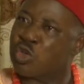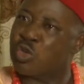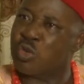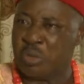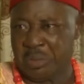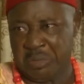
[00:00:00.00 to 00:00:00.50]

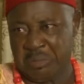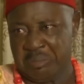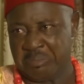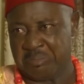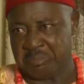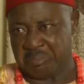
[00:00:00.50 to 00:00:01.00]
school.
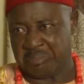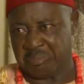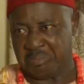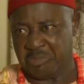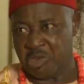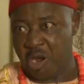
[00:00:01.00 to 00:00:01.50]

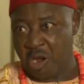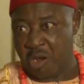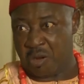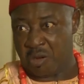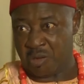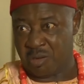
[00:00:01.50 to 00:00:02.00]

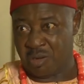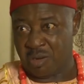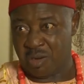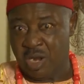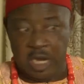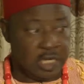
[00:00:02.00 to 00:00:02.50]
No.
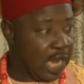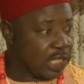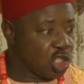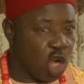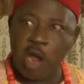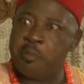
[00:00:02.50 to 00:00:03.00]

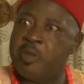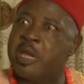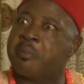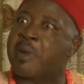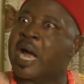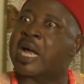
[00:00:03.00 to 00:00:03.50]
Now join me
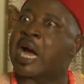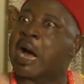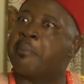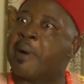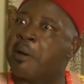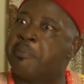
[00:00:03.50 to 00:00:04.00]
in my
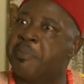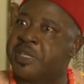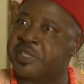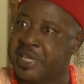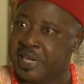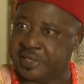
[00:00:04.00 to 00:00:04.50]
herbal
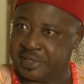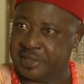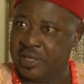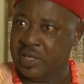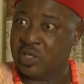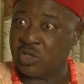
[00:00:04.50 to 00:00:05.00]
business
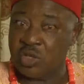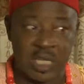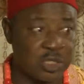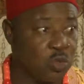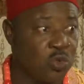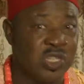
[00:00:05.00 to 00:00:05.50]
so
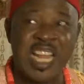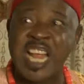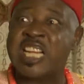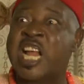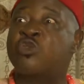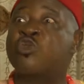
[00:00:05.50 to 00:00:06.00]
that you
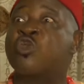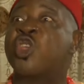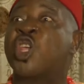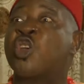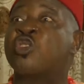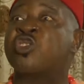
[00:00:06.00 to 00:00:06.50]
learn how to
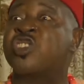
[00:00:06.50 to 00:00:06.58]
cure